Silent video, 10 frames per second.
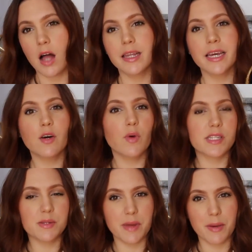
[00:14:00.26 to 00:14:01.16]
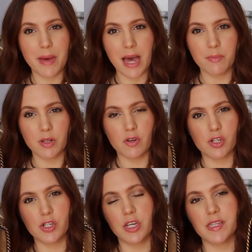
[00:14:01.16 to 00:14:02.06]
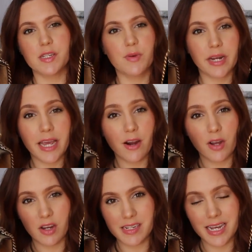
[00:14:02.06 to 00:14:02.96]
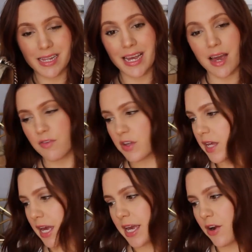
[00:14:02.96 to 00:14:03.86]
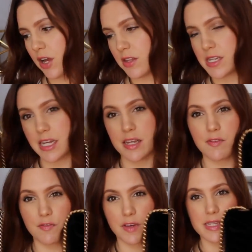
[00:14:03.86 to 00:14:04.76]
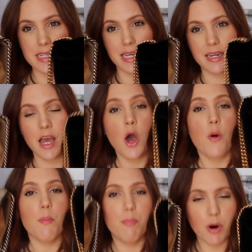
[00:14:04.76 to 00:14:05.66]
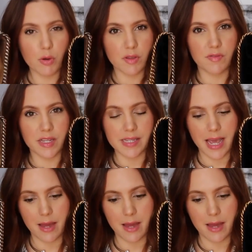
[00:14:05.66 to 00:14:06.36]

I'll link a what's in my bag below just so you can see what I carry on a daily. Everything I carry on the daily fits in both of these